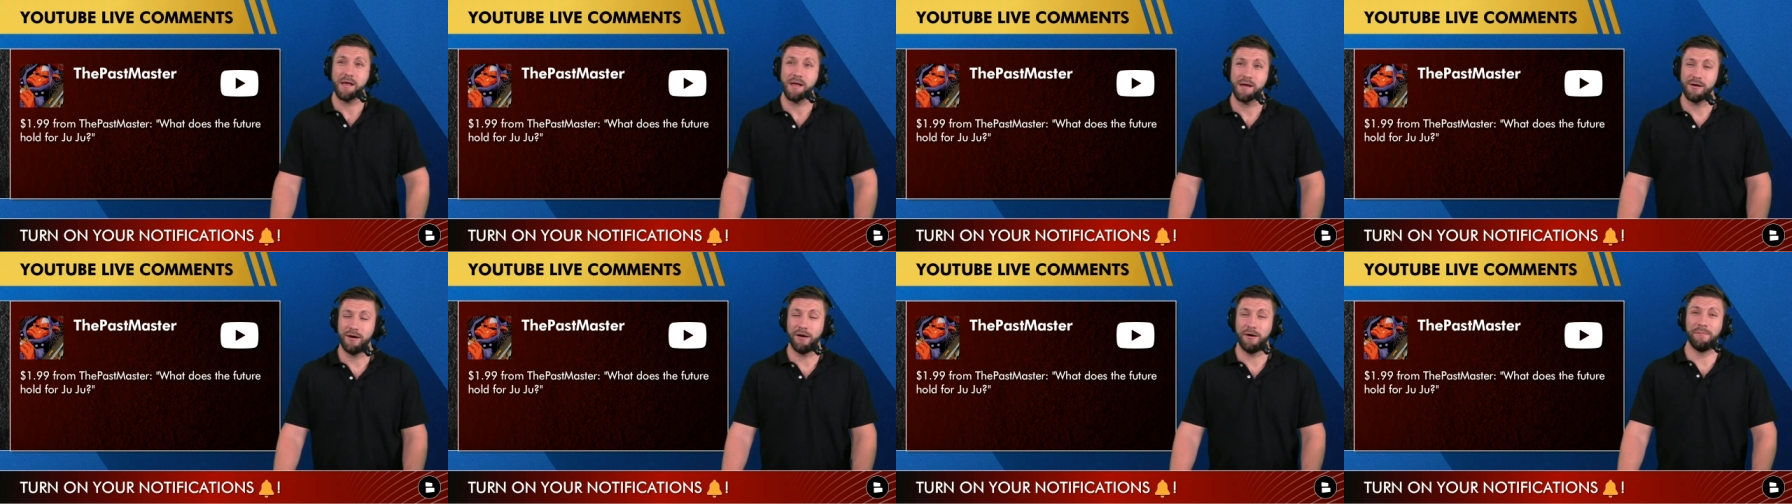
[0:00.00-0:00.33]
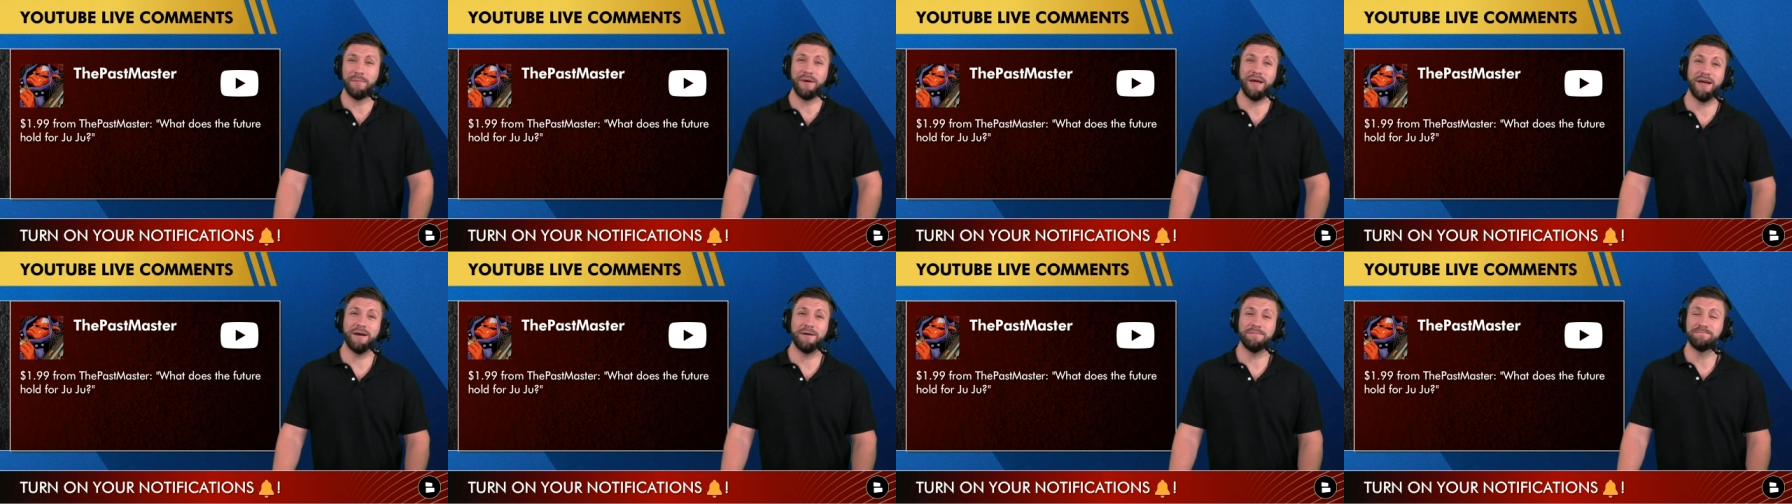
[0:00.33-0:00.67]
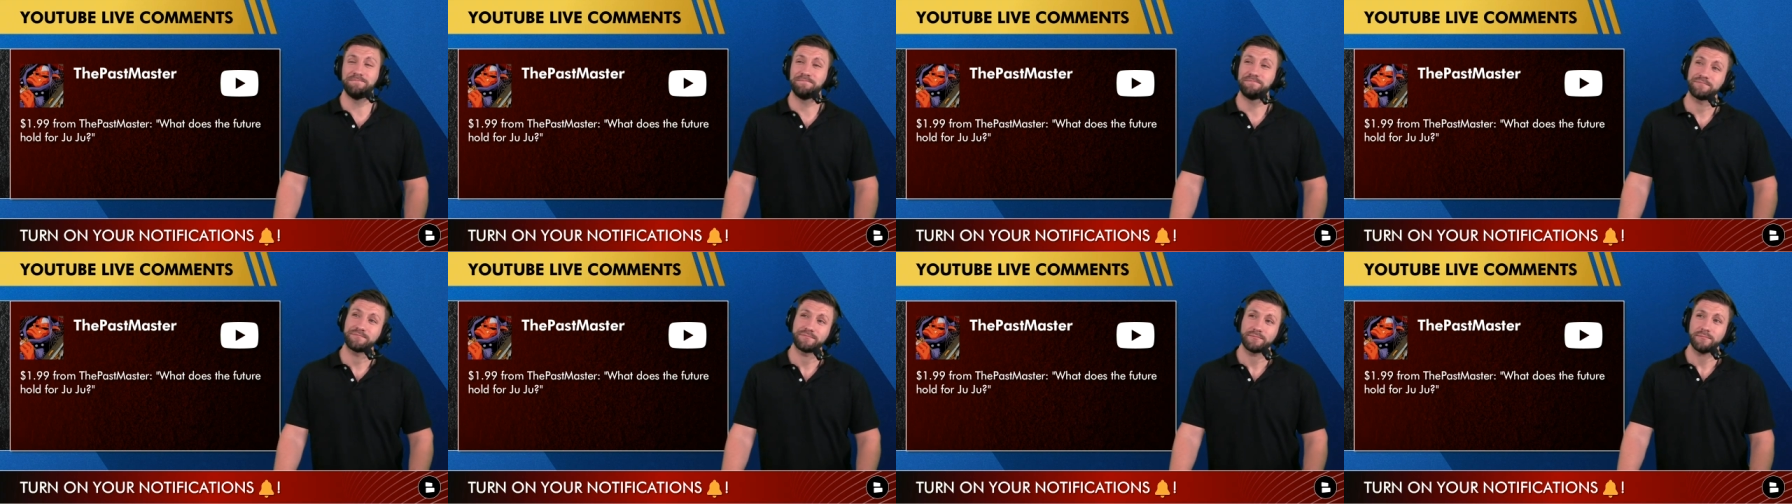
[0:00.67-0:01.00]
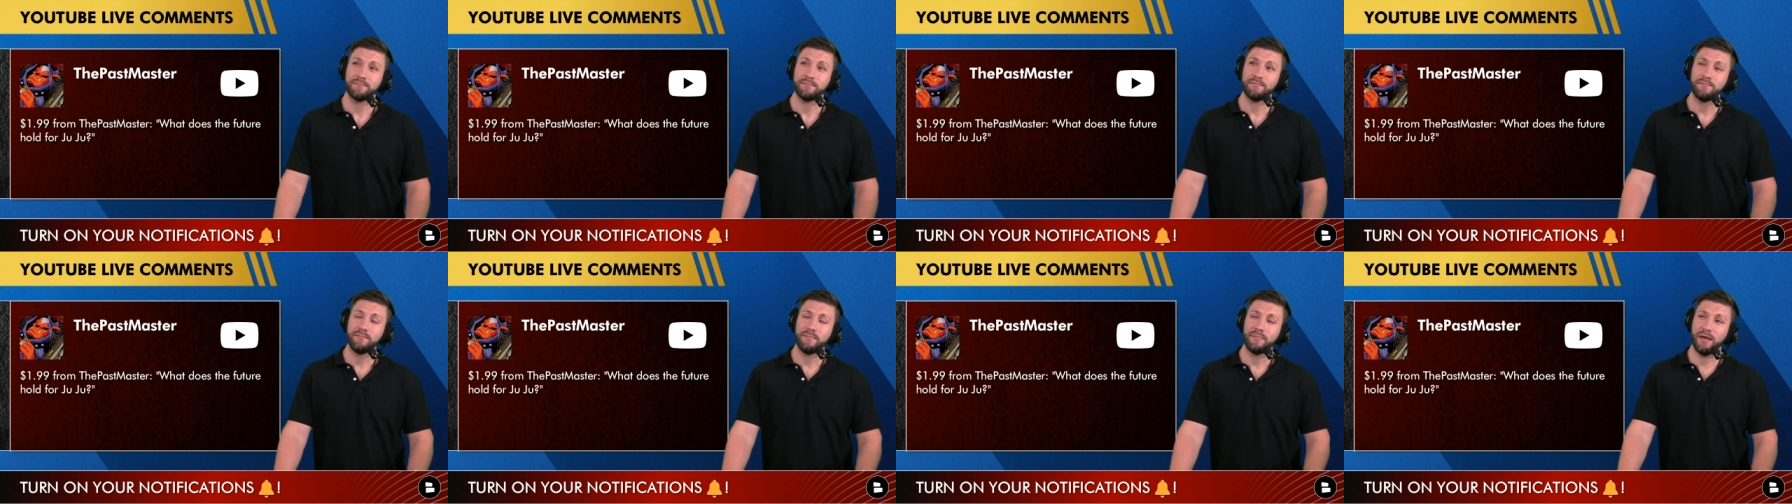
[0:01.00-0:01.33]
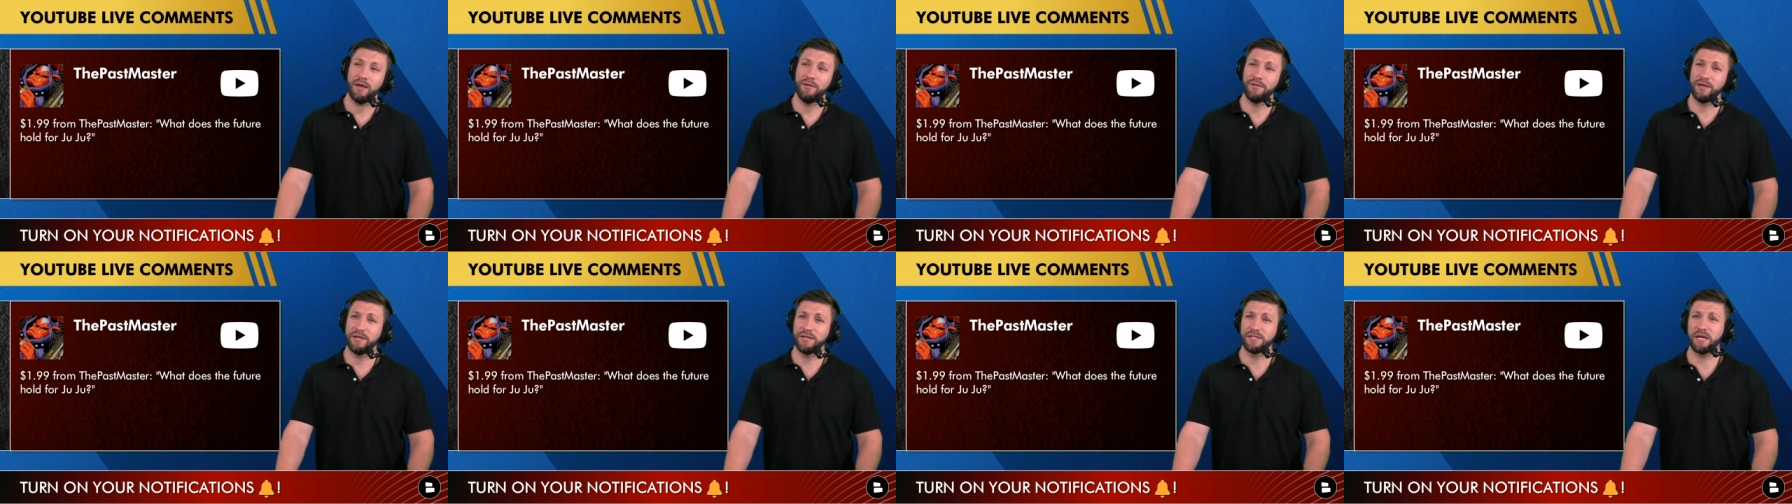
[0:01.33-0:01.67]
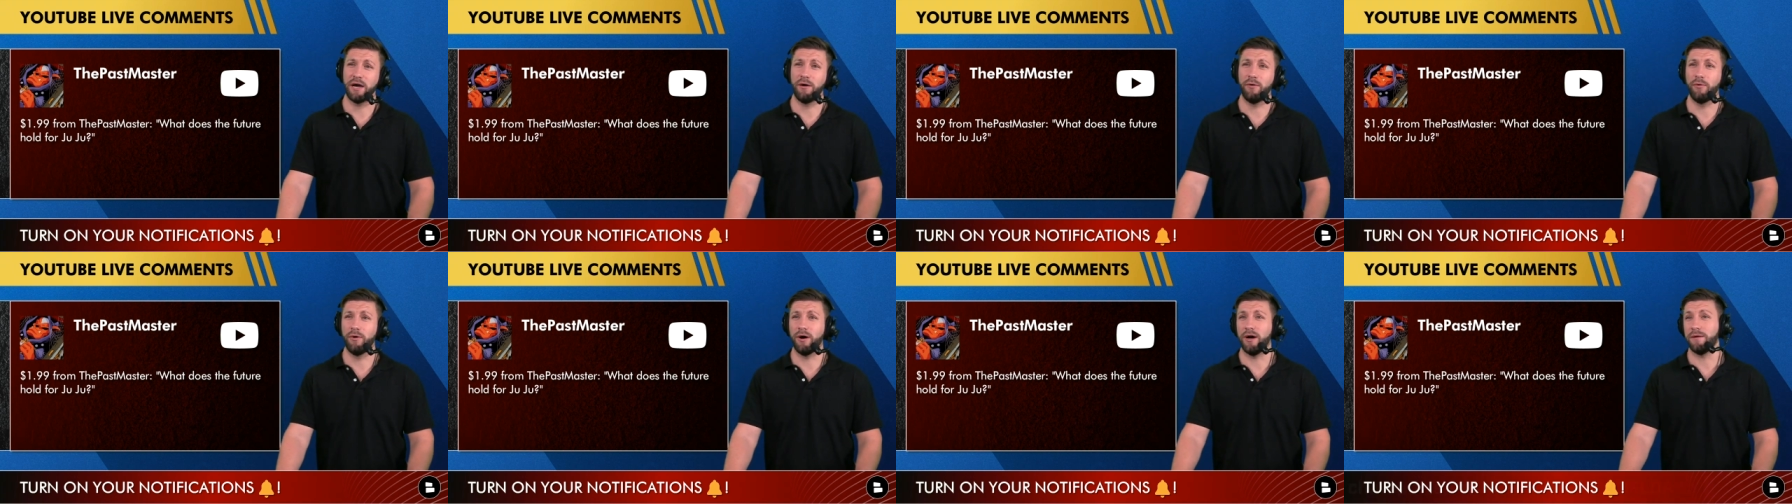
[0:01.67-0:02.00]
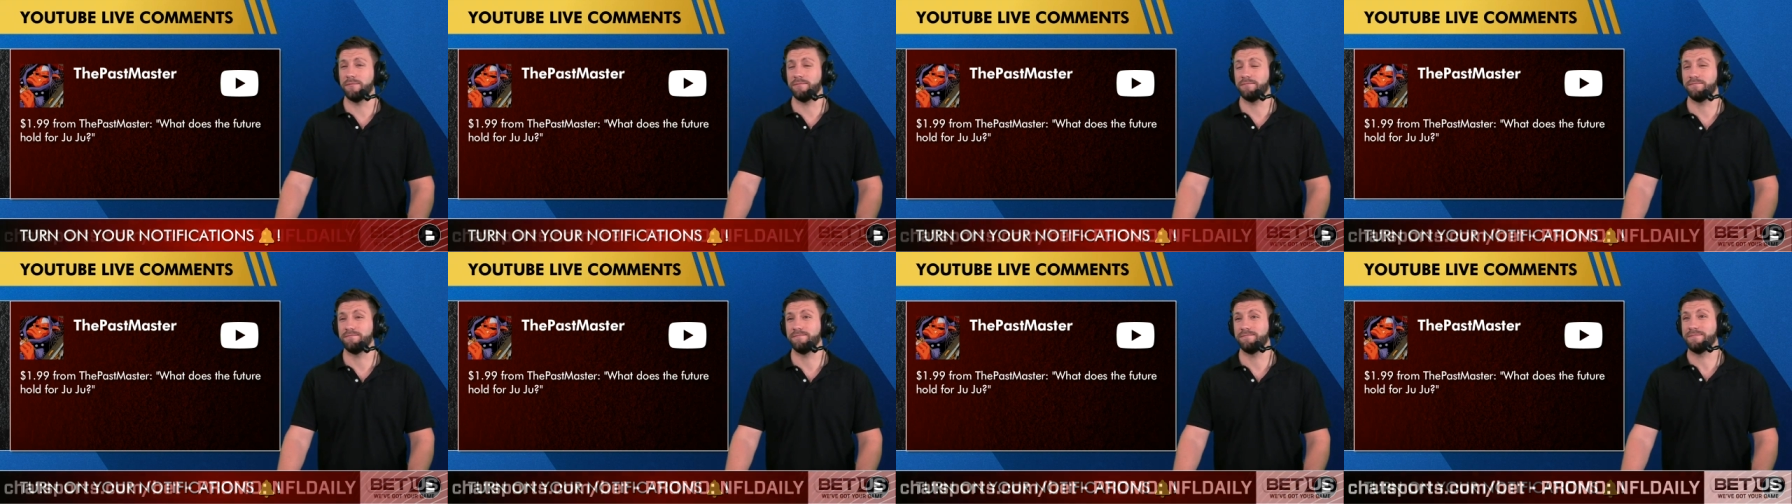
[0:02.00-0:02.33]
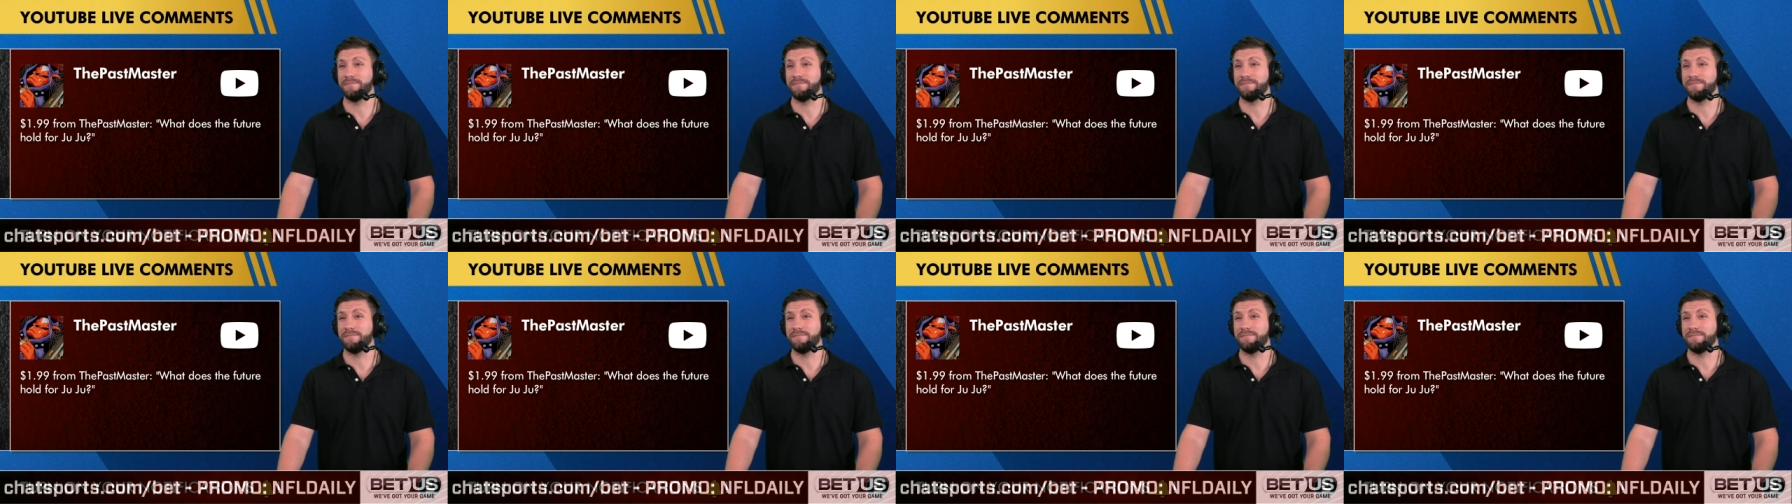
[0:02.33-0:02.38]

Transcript: Oh, man. I think he's got what?